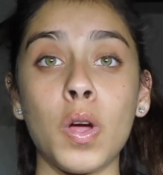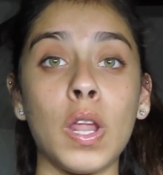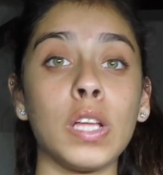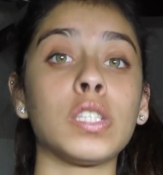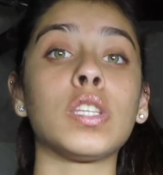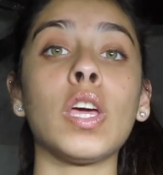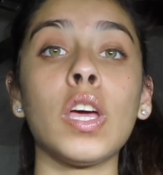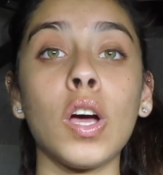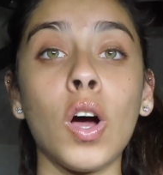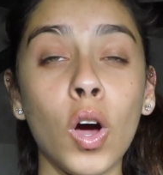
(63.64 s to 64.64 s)
Let's
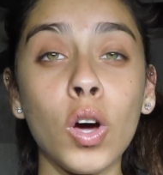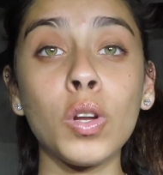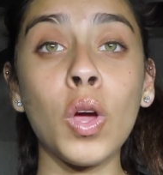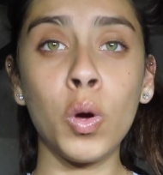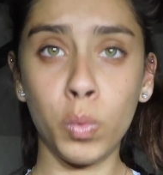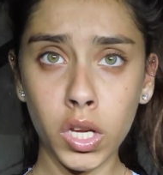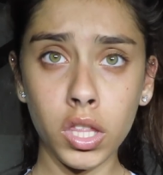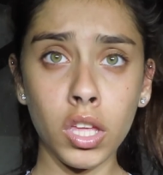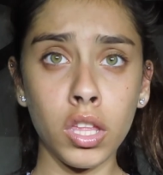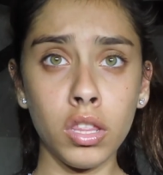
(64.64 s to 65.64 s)
get on with
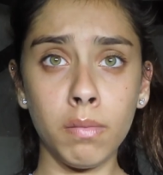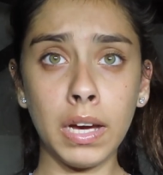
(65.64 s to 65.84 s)
the